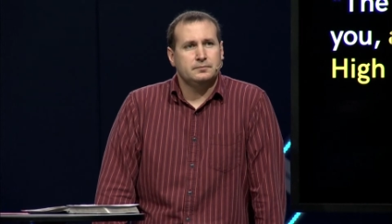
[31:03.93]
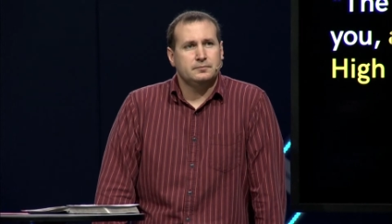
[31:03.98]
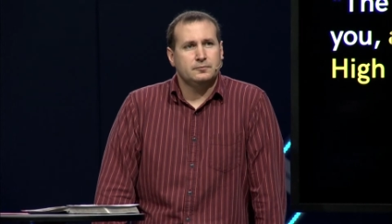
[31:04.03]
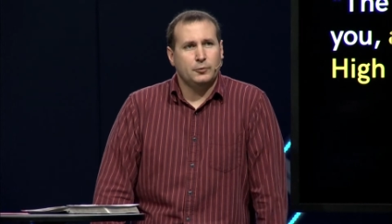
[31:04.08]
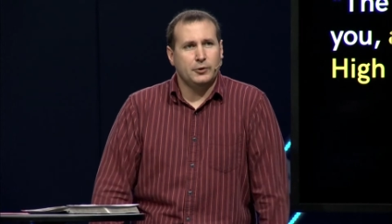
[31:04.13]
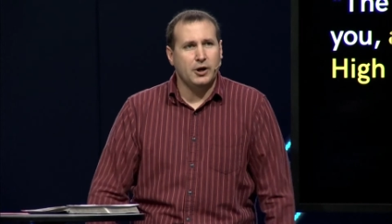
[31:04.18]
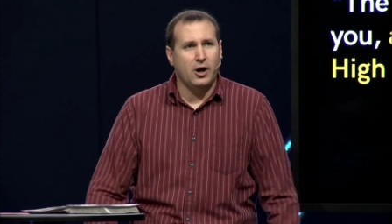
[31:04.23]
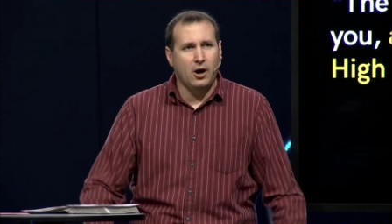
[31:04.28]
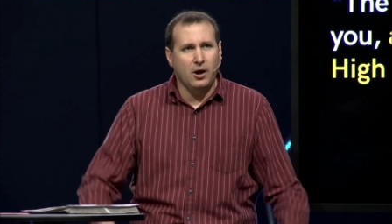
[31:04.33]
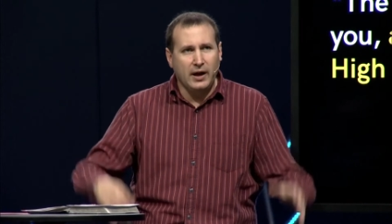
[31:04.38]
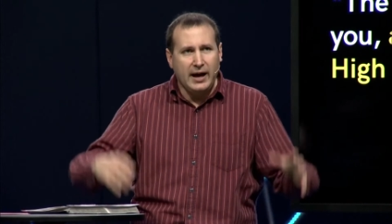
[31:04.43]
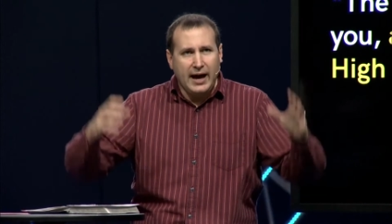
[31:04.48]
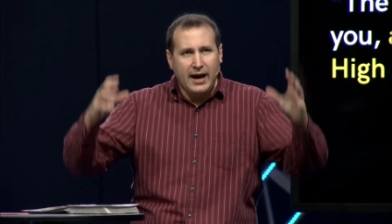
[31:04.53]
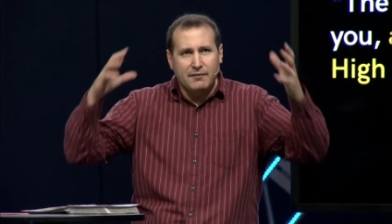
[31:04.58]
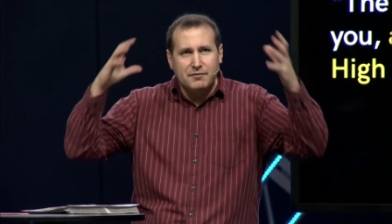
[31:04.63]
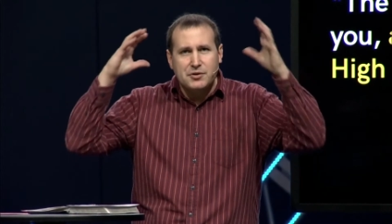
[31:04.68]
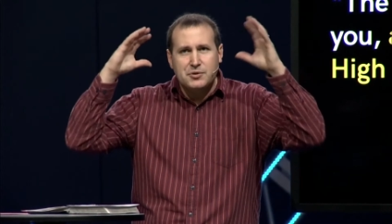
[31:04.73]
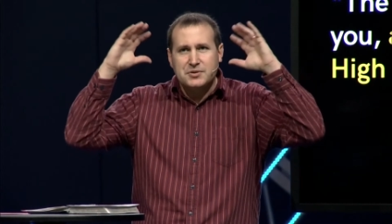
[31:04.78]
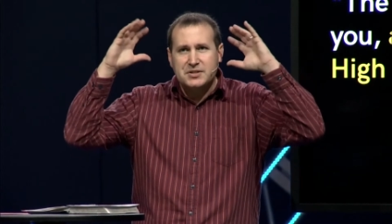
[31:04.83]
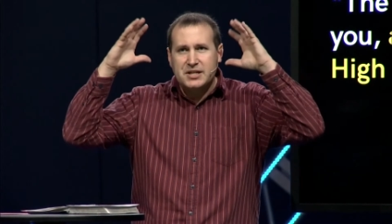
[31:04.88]
We all
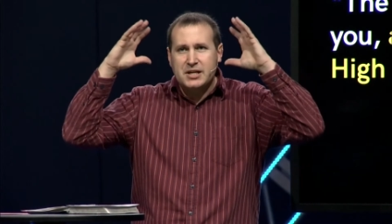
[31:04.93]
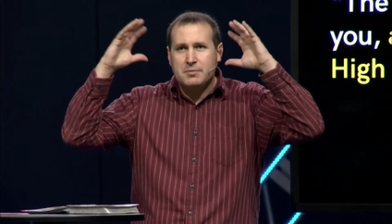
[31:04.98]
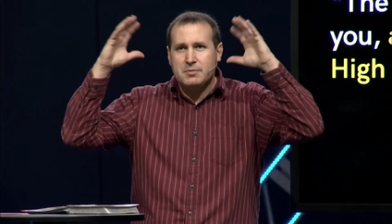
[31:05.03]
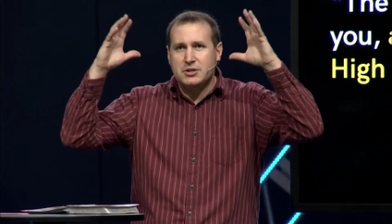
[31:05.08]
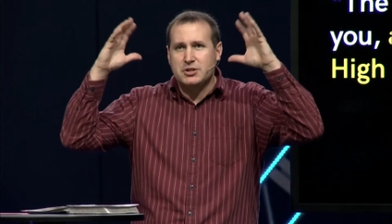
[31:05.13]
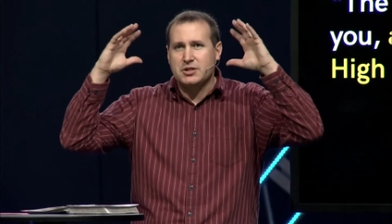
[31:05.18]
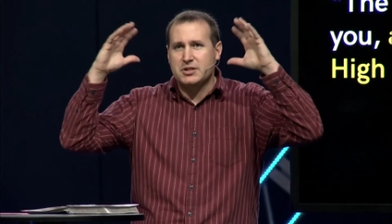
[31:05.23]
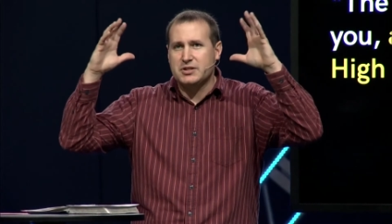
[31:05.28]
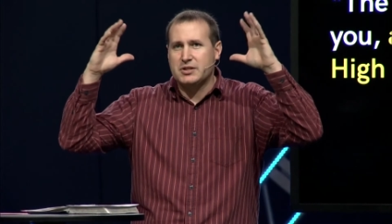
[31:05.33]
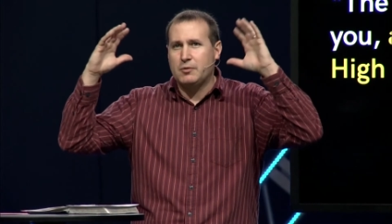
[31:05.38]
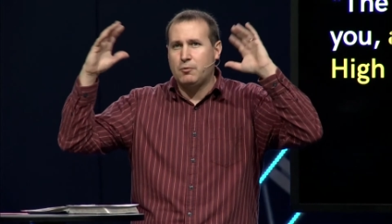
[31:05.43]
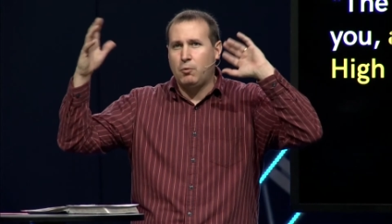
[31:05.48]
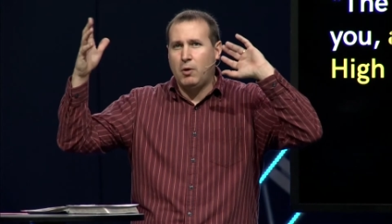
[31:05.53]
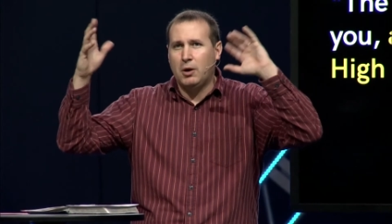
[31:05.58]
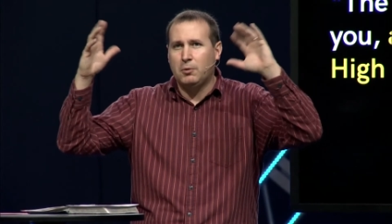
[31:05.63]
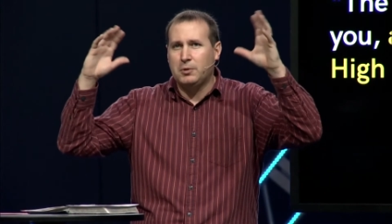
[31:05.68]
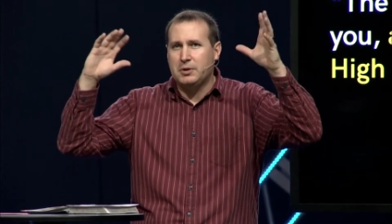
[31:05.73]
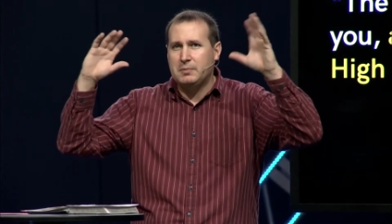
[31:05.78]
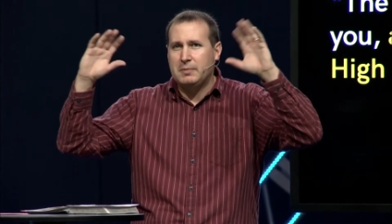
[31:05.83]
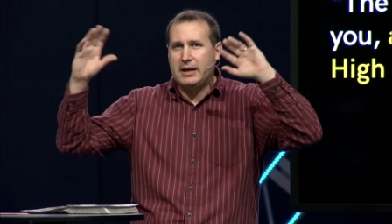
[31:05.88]
have those images of
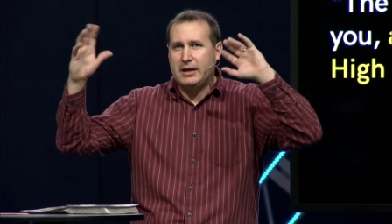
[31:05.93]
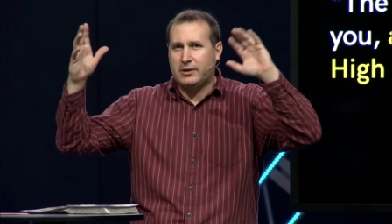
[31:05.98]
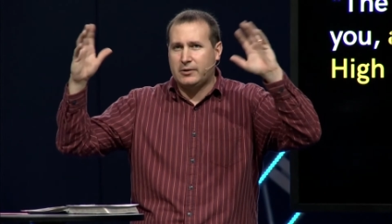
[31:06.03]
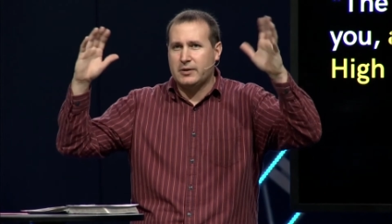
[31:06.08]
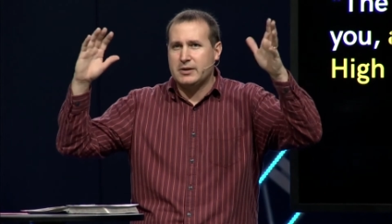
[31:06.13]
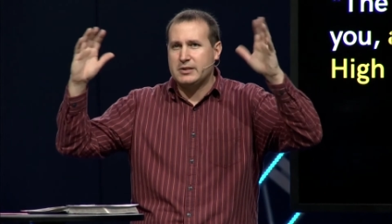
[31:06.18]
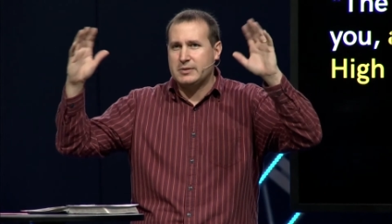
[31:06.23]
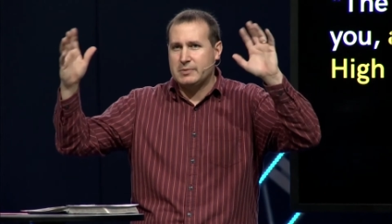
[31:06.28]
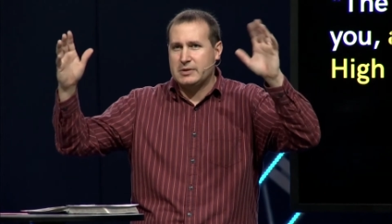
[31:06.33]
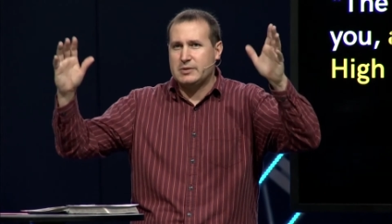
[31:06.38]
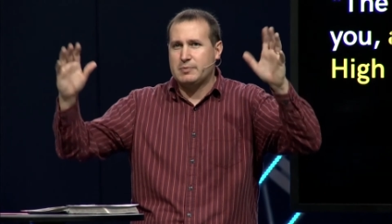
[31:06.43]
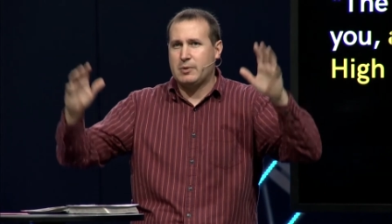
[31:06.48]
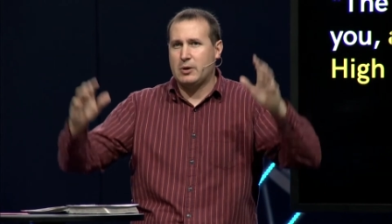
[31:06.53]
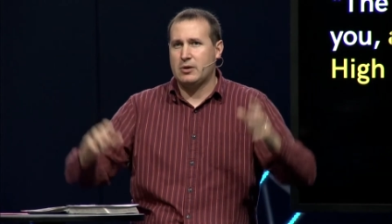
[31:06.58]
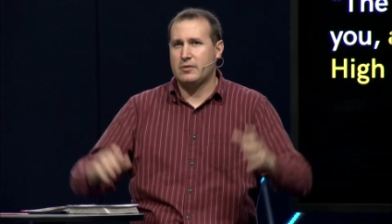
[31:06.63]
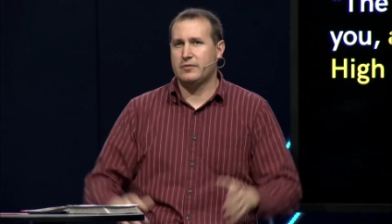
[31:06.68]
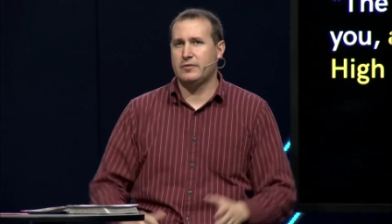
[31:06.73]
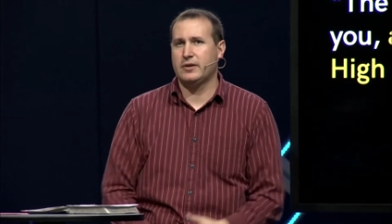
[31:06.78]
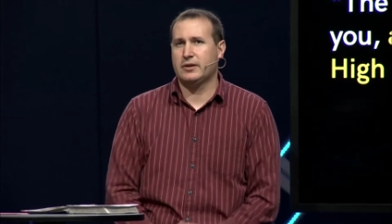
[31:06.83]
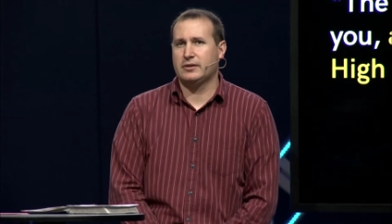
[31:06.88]
what would make Christmas
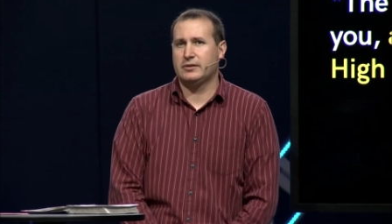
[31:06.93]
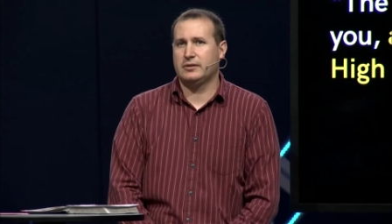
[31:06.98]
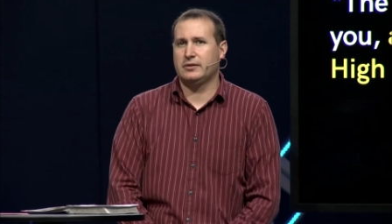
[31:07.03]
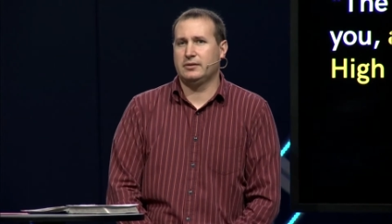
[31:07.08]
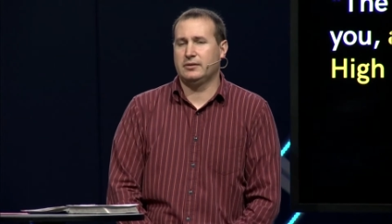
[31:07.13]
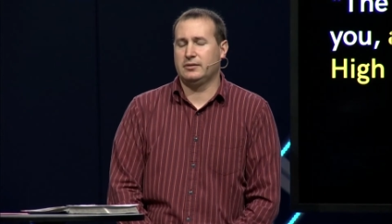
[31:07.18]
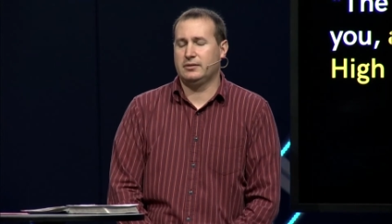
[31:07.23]
perfect.